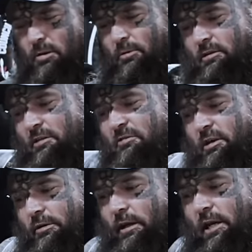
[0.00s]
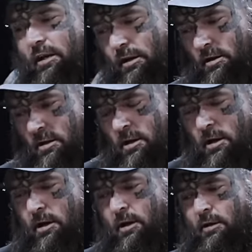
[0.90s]
I'm not necessarily here to
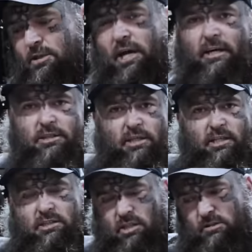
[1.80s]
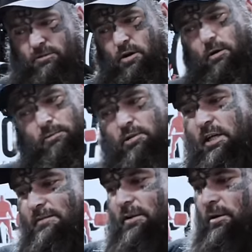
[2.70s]
change these things for you. I'm just
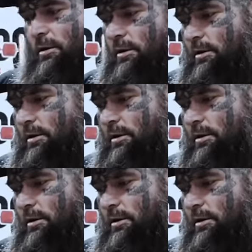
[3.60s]
giving you,